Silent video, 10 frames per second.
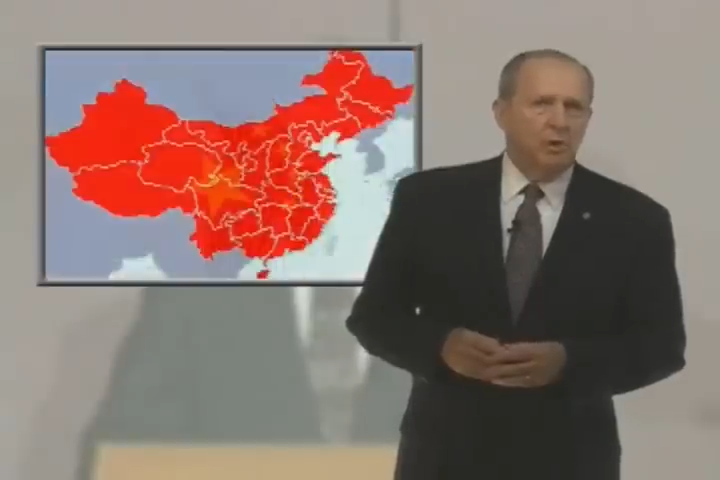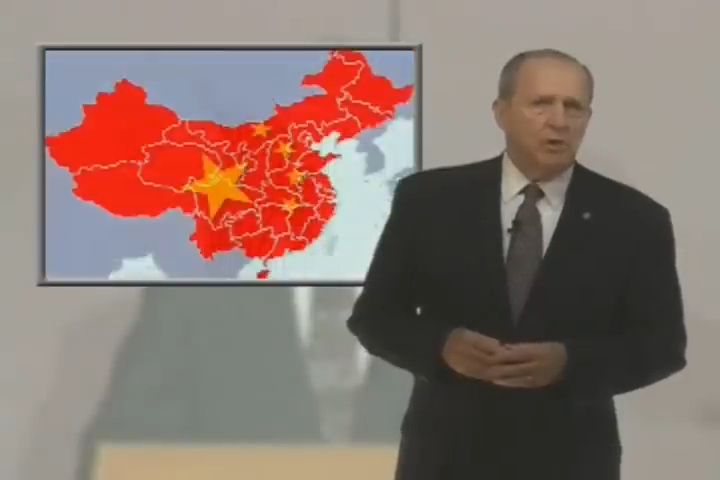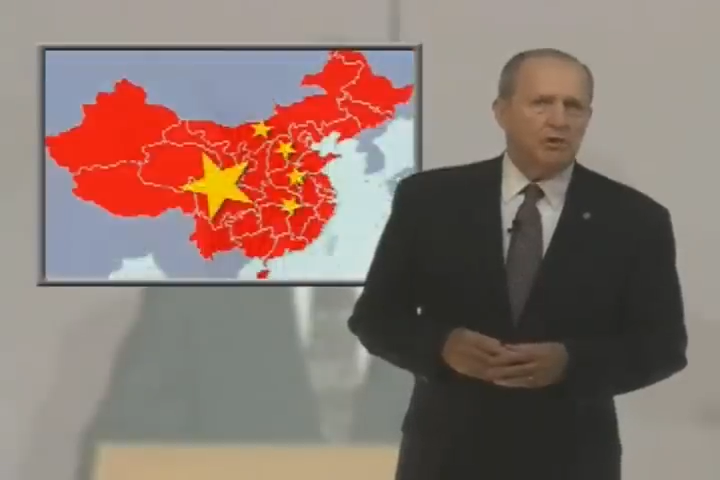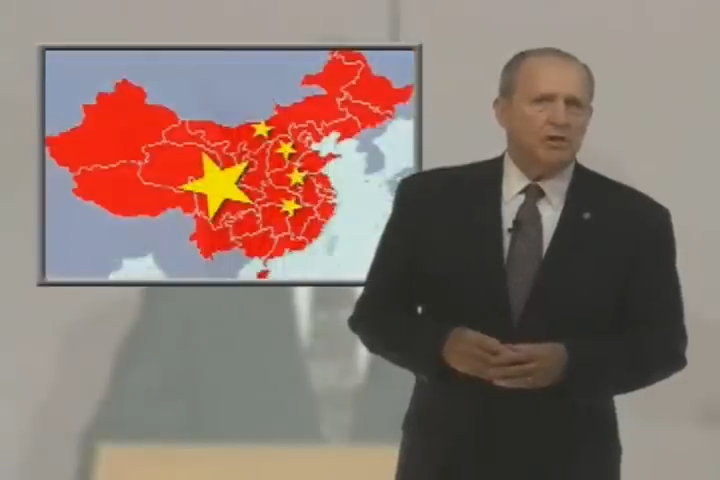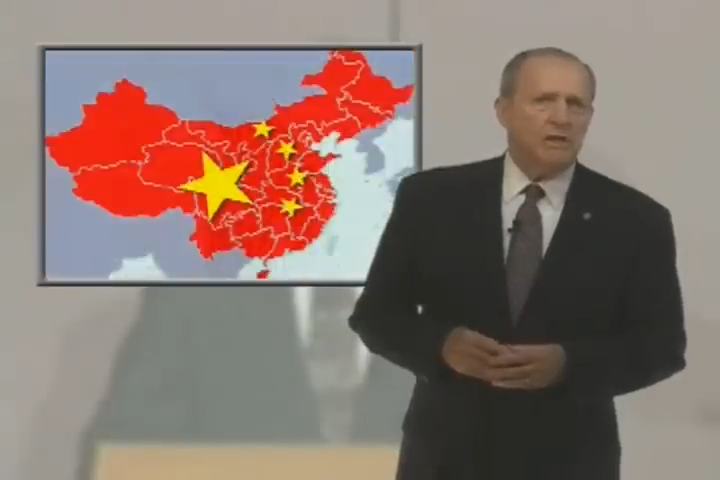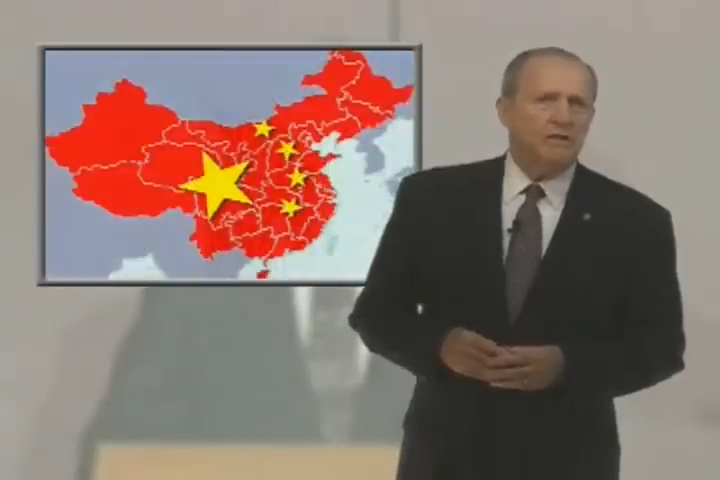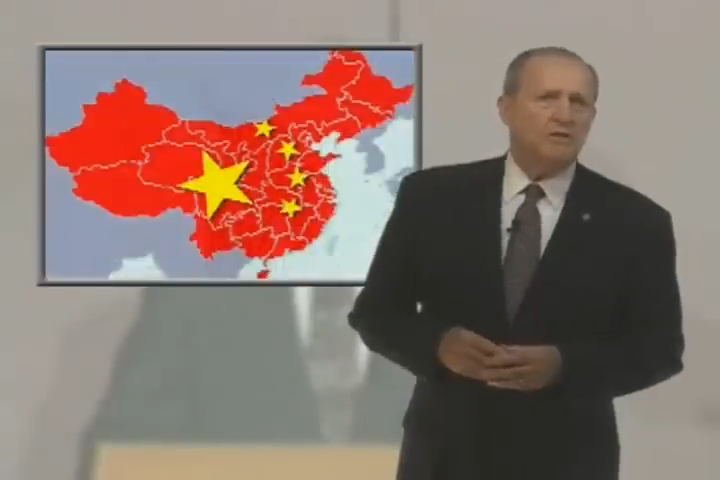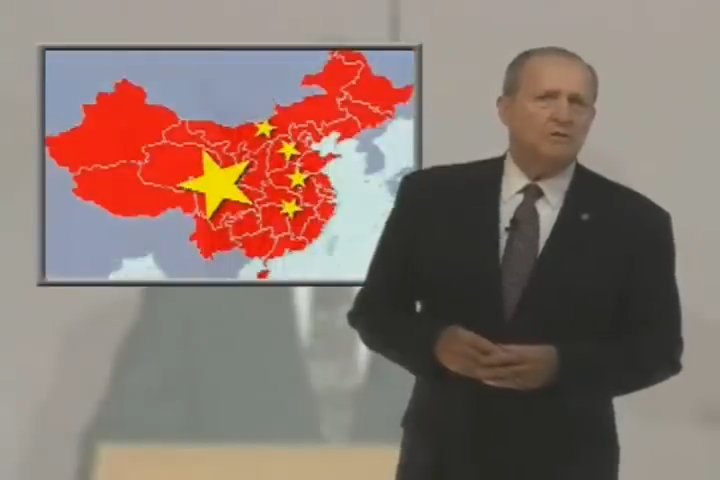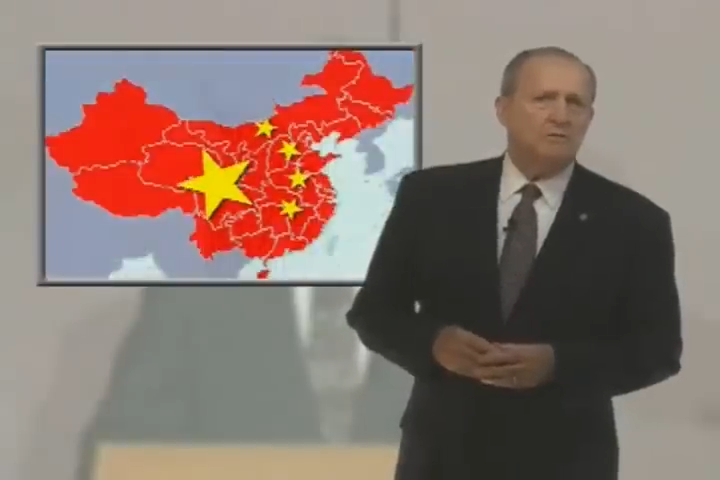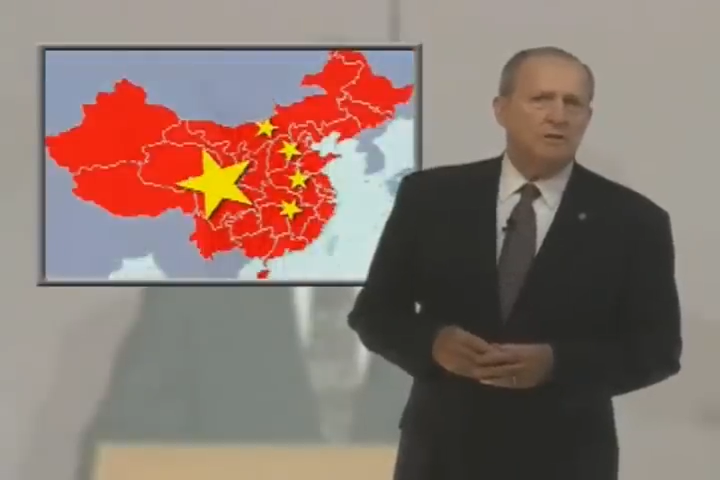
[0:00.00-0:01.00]
to implore
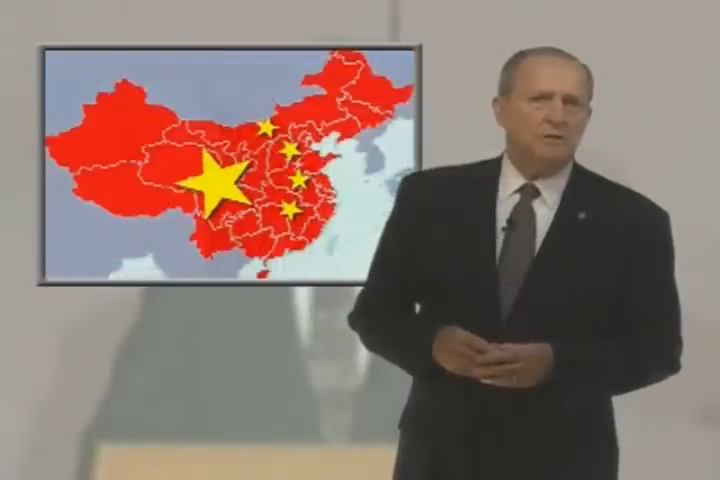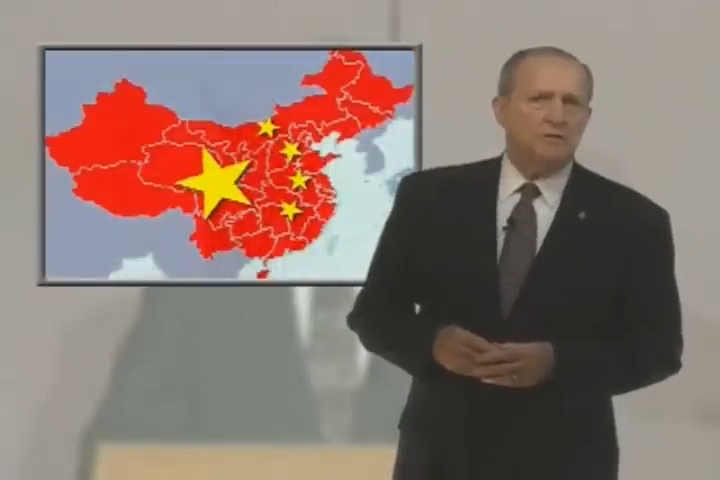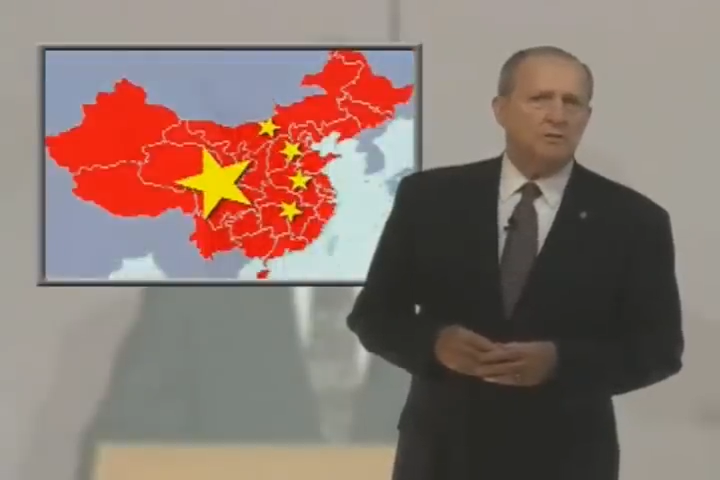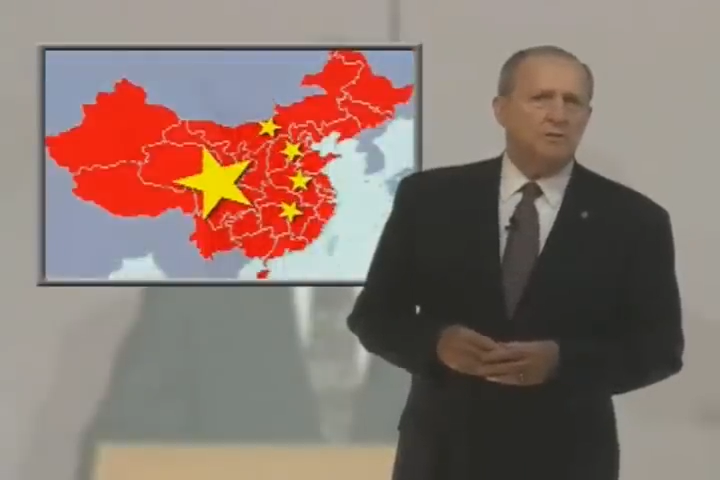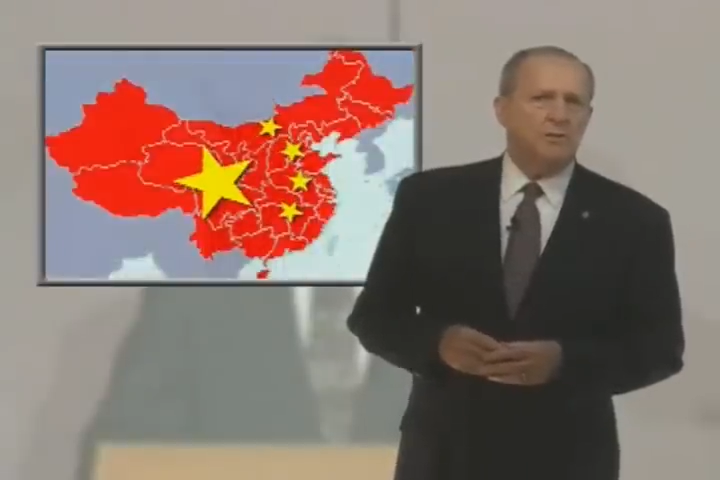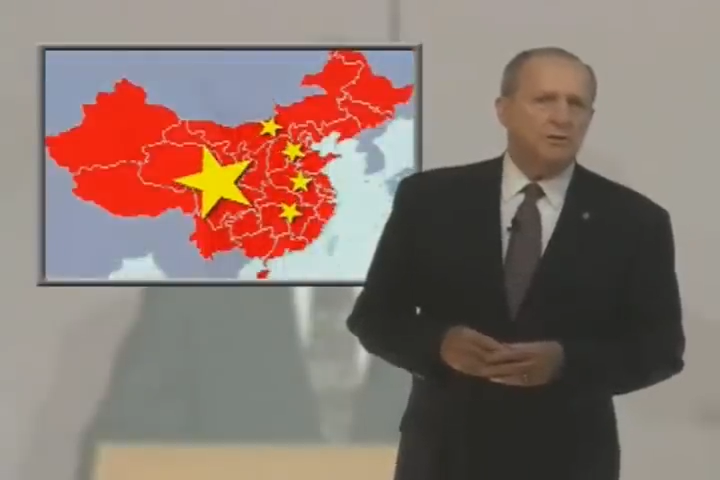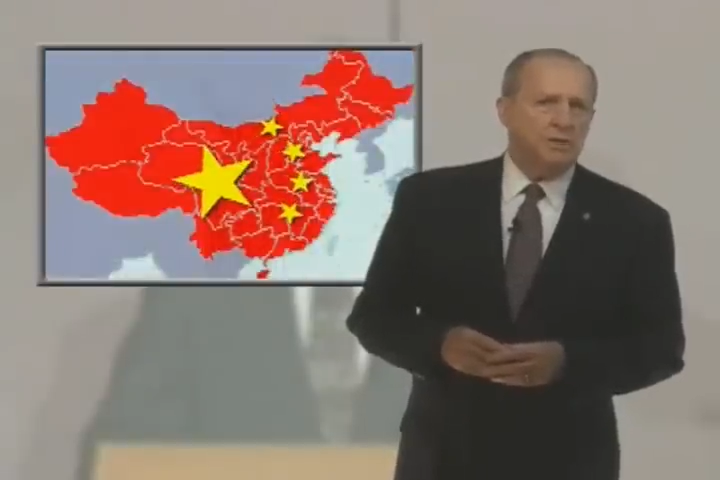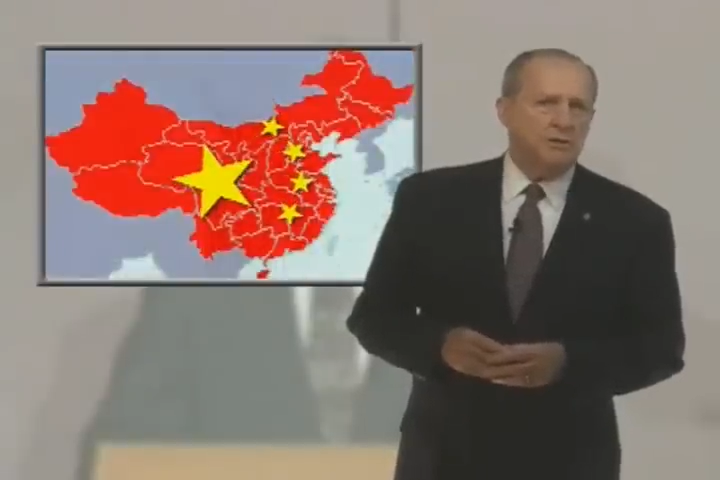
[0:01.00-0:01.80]
Chinese officials